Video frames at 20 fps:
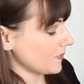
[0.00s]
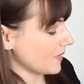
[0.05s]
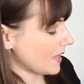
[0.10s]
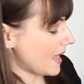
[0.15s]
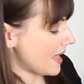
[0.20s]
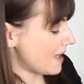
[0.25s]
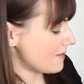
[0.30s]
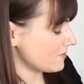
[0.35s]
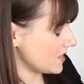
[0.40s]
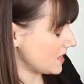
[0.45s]

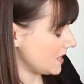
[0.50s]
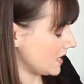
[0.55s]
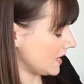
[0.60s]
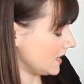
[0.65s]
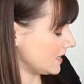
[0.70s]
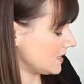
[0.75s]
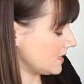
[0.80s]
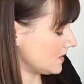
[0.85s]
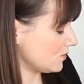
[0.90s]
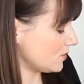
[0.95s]
Everything
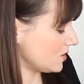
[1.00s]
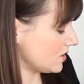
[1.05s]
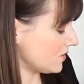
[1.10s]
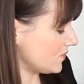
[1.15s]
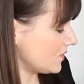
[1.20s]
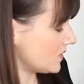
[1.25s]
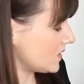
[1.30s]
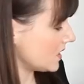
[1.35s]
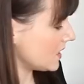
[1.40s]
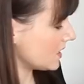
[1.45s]
is sort of
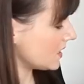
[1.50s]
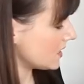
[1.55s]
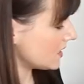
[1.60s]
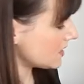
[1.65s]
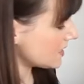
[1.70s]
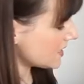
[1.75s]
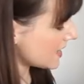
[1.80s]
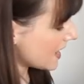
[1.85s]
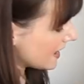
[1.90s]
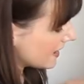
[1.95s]

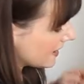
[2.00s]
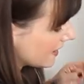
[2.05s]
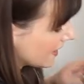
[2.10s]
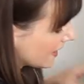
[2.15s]
taken